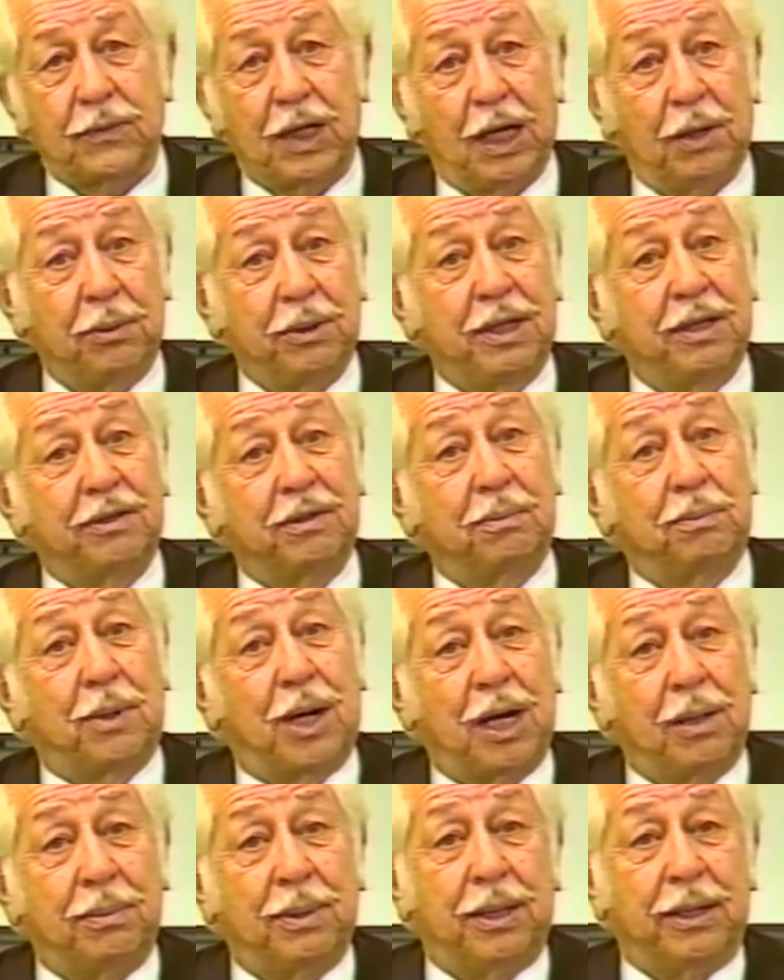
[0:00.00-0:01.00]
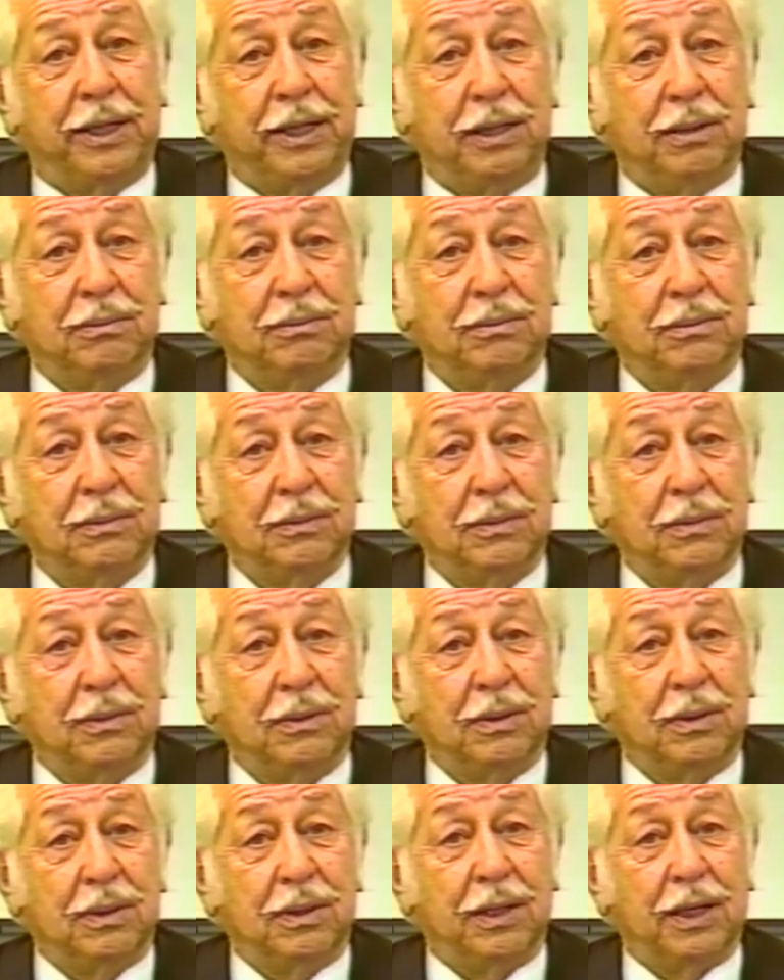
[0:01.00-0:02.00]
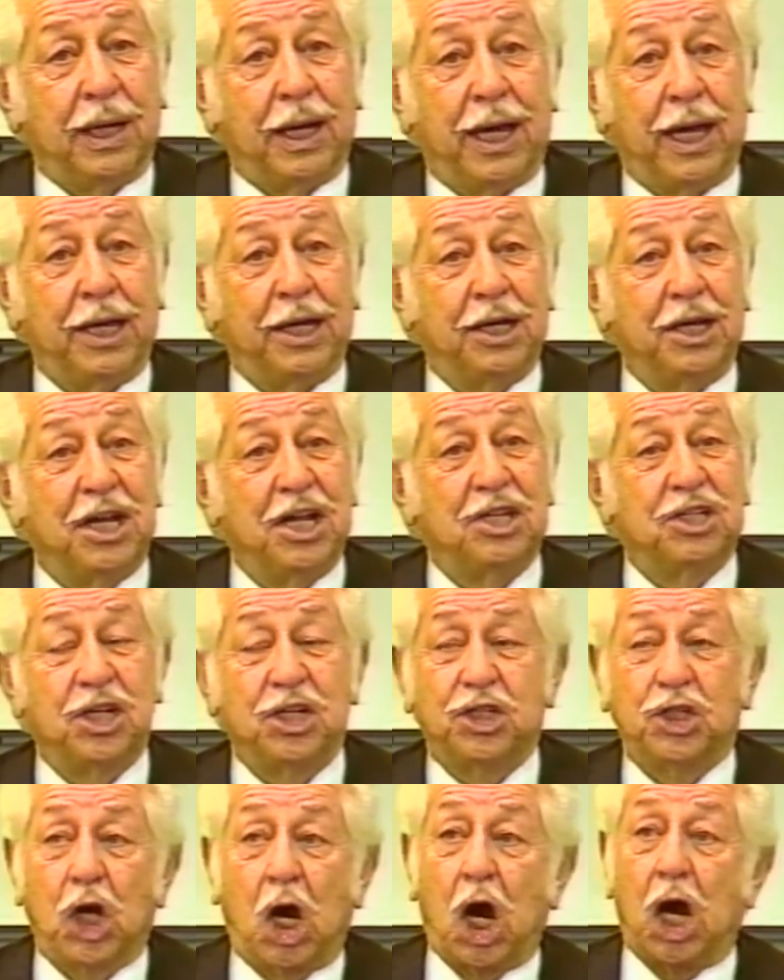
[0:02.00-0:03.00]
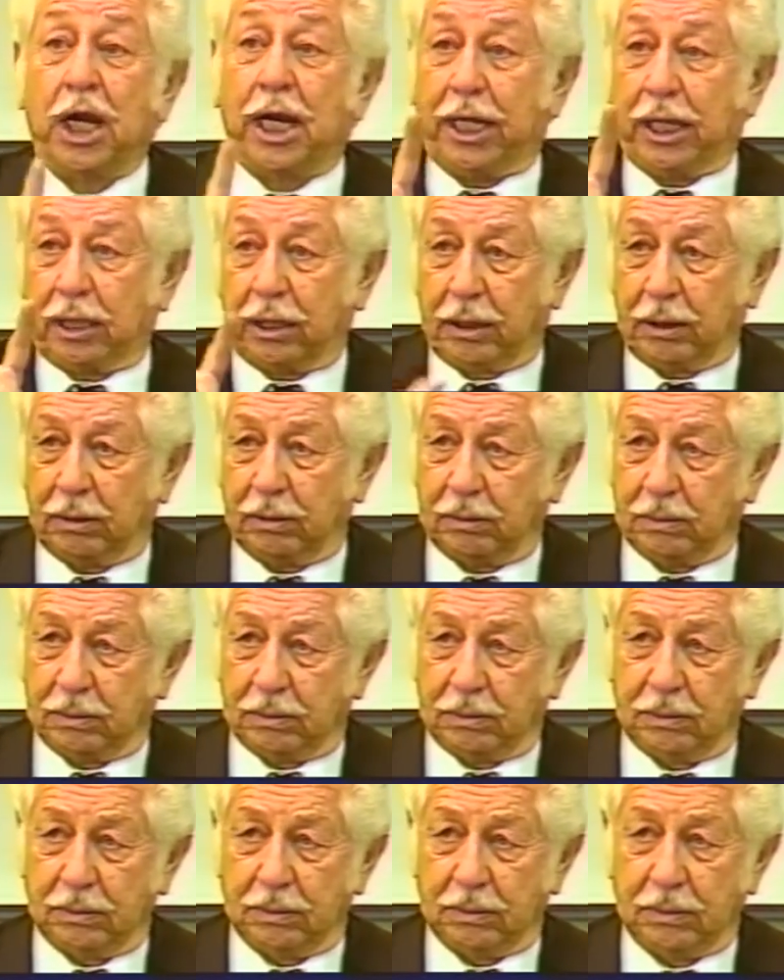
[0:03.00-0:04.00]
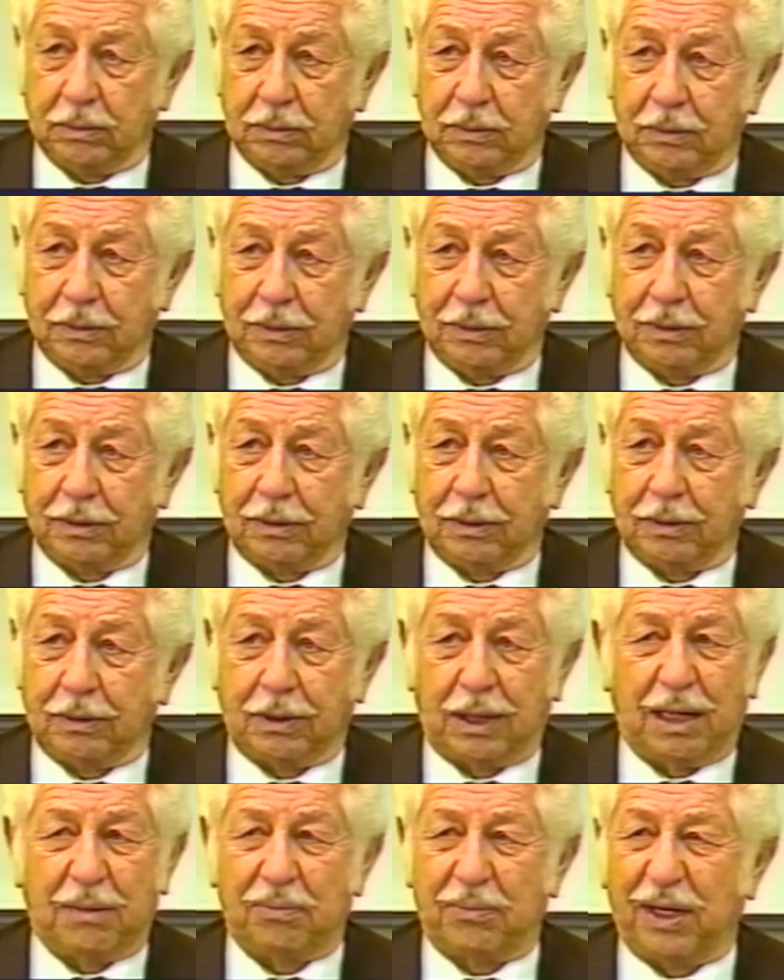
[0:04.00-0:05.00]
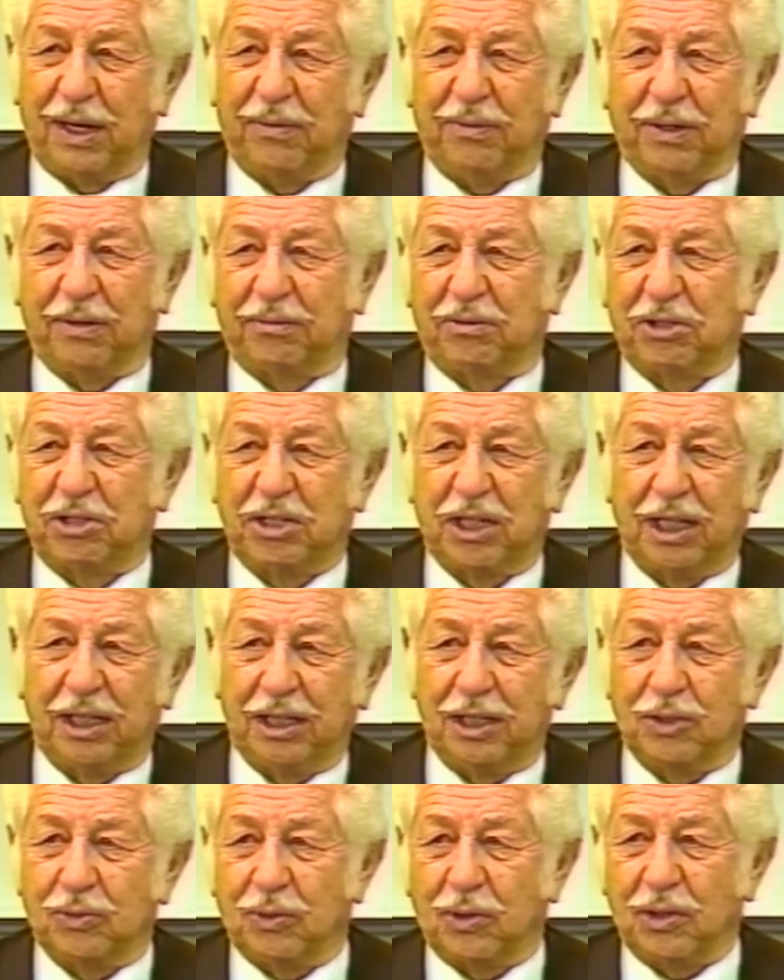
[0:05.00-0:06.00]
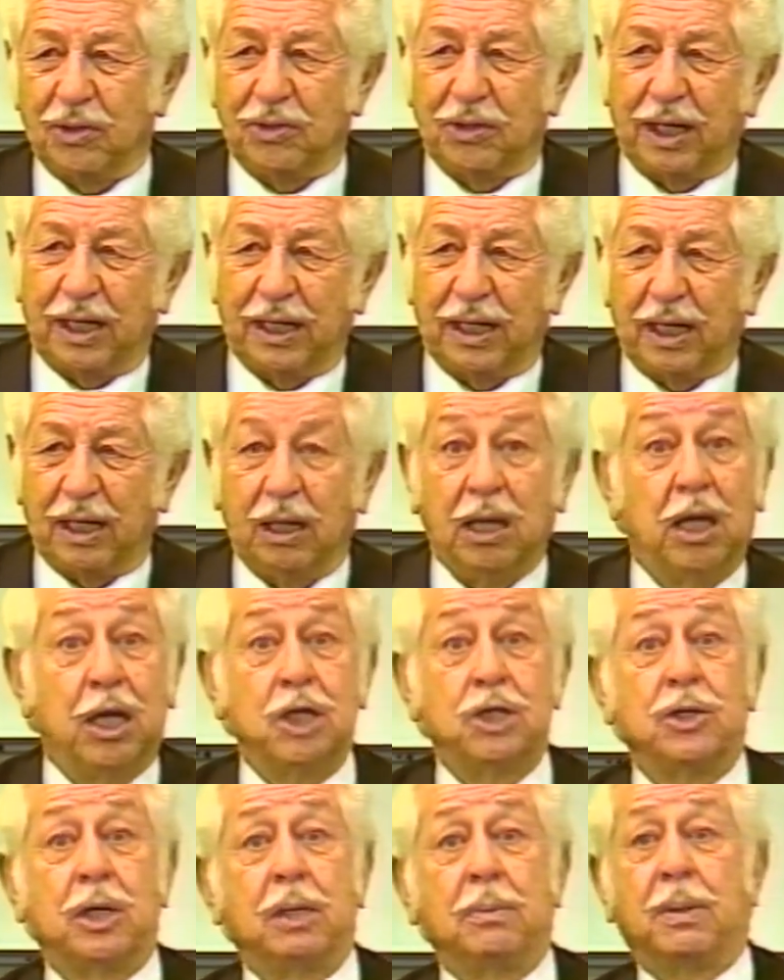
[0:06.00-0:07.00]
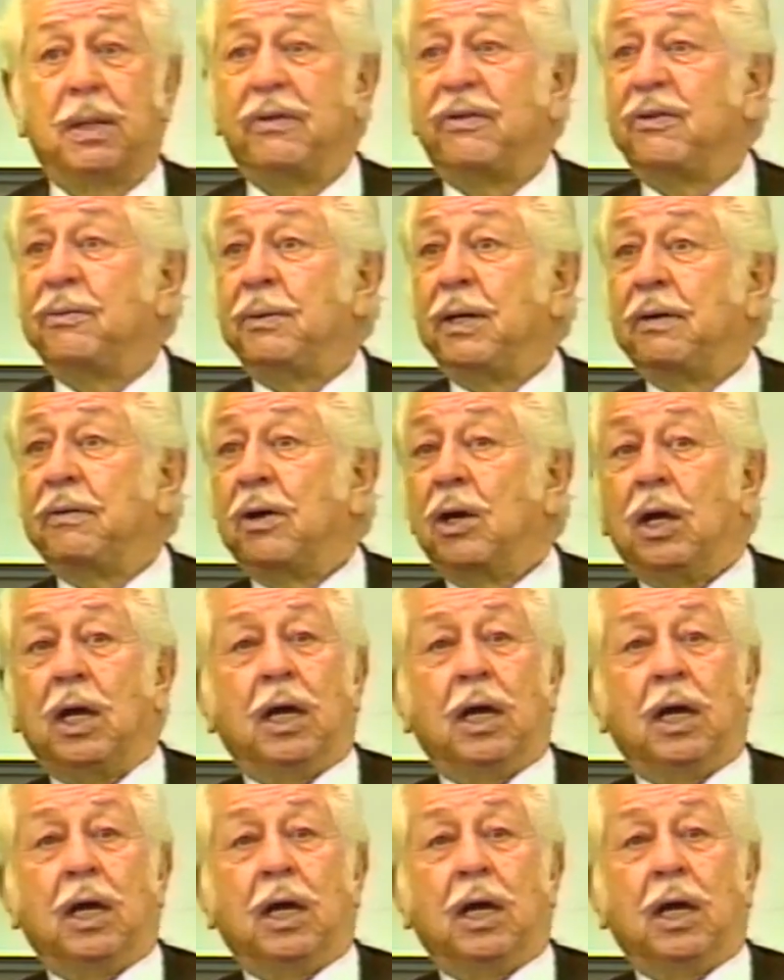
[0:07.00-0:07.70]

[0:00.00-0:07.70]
And we give them barberry. And it is a tonic. I'm brave enough to say these words right now. Is there anybody from the...